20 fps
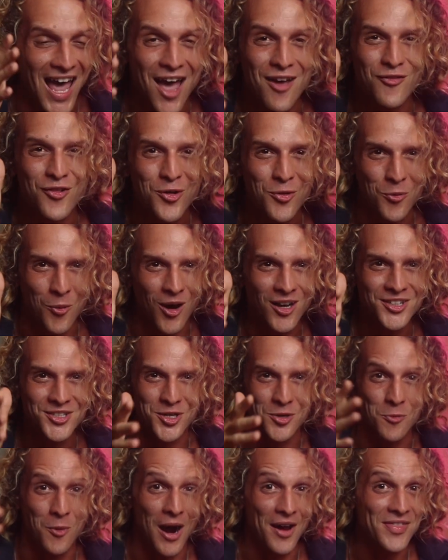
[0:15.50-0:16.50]
Ever
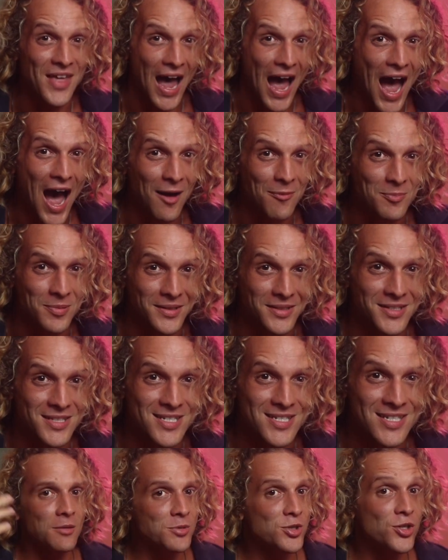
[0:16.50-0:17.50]
wondered why that
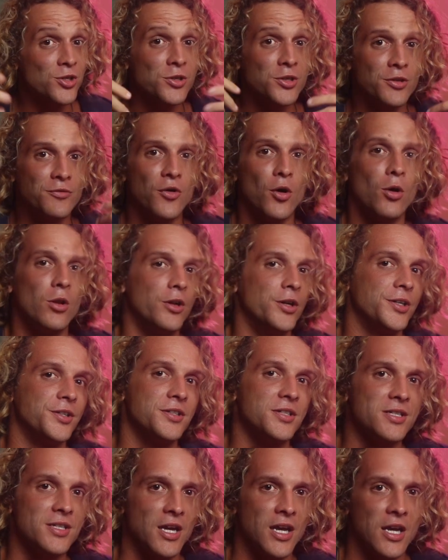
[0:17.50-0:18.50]
happens? And I'm sure you've all heard
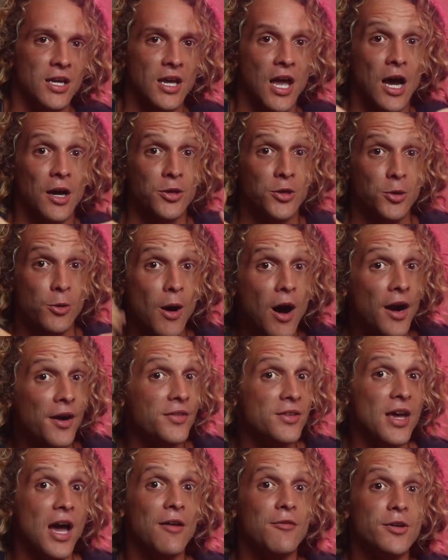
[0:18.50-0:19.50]
the saying how you are
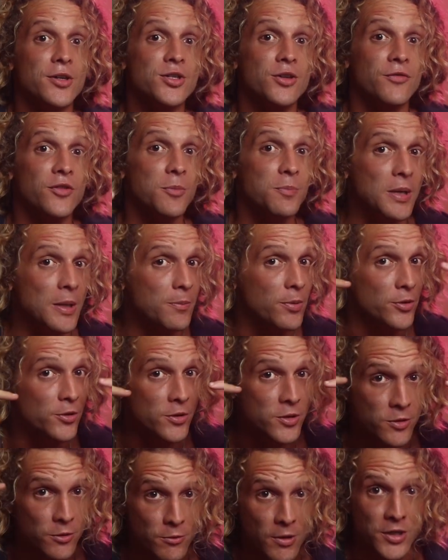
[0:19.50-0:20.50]
the average of the people
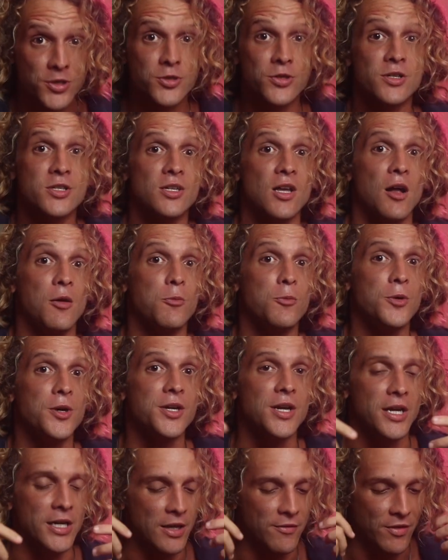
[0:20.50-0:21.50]
you surround yourself
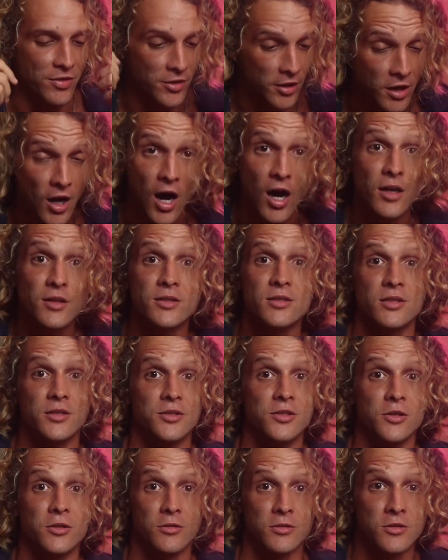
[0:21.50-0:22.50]
with and even the
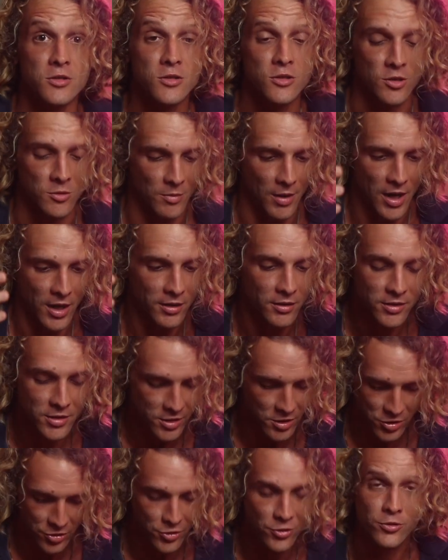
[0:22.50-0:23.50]
content you consume, and
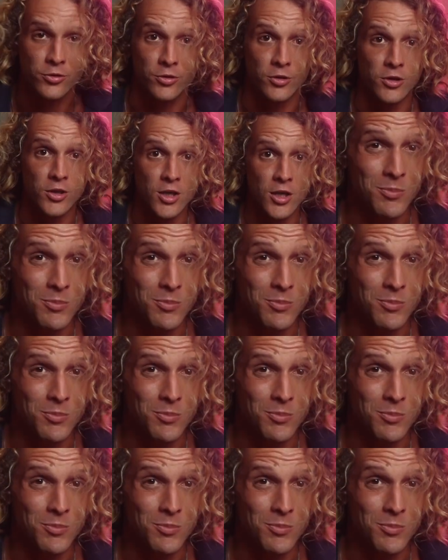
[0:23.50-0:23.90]
it's true.